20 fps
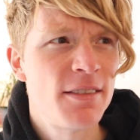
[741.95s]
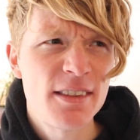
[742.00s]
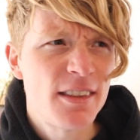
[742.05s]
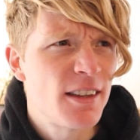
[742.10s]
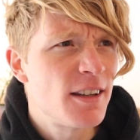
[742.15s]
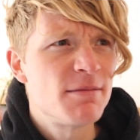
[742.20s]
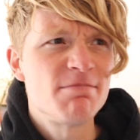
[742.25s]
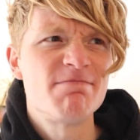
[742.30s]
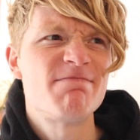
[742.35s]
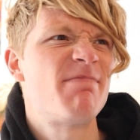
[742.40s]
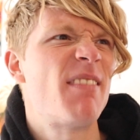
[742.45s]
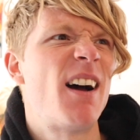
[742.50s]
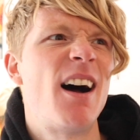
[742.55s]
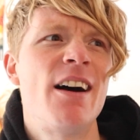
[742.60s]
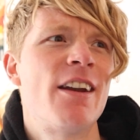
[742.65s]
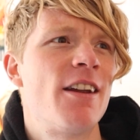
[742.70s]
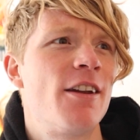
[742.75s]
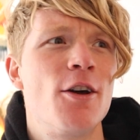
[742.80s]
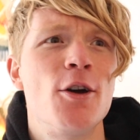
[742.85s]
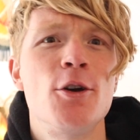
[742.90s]
than,
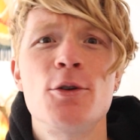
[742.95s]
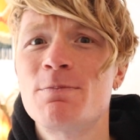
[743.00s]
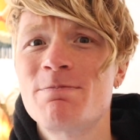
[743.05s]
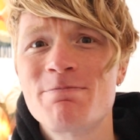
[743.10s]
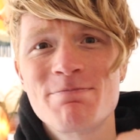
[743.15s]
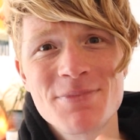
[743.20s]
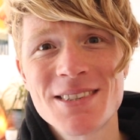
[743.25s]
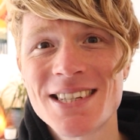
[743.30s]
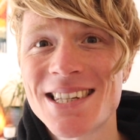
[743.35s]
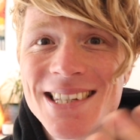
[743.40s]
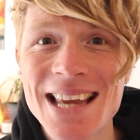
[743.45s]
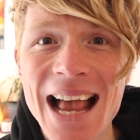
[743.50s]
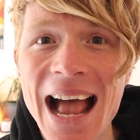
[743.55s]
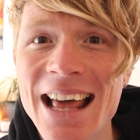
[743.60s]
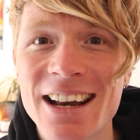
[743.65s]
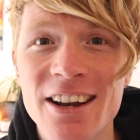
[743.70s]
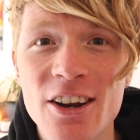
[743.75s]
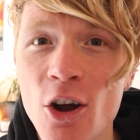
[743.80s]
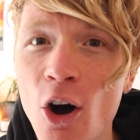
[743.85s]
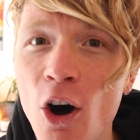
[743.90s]
I don't know,
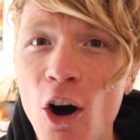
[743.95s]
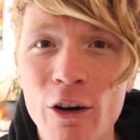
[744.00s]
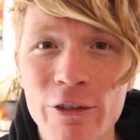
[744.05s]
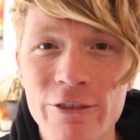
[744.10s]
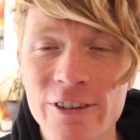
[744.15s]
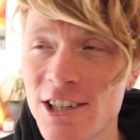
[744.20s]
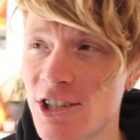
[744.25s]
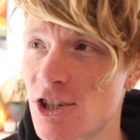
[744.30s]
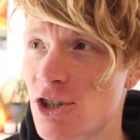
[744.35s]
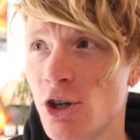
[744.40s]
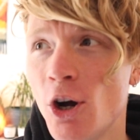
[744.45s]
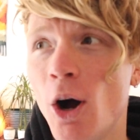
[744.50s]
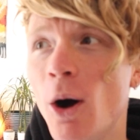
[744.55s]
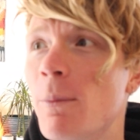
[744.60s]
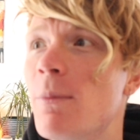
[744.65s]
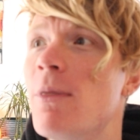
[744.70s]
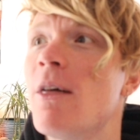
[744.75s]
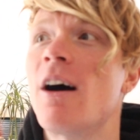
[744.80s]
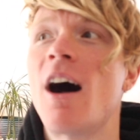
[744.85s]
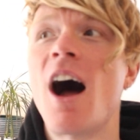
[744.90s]
sat in an office
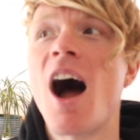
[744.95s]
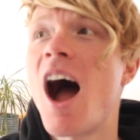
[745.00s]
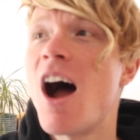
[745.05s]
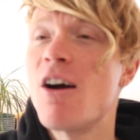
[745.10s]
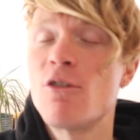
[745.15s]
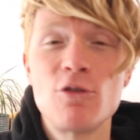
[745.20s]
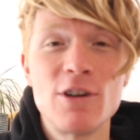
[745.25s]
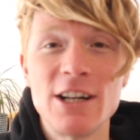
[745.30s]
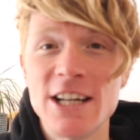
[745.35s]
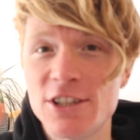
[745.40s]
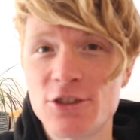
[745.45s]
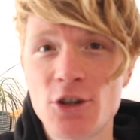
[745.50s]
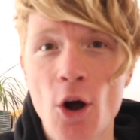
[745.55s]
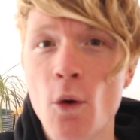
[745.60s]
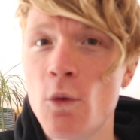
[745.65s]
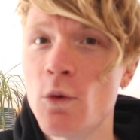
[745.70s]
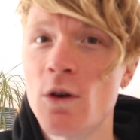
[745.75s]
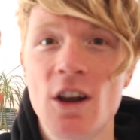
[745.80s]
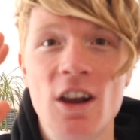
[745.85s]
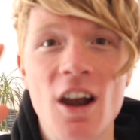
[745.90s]
job that I really
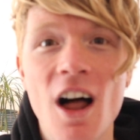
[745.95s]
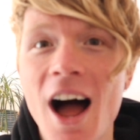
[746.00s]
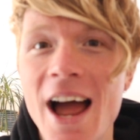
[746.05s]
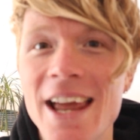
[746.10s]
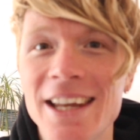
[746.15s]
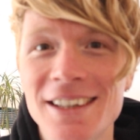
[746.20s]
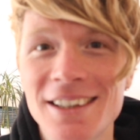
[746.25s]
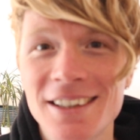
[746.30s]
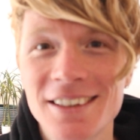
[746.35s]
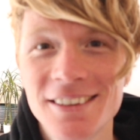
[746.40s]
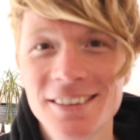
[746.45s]
don't like.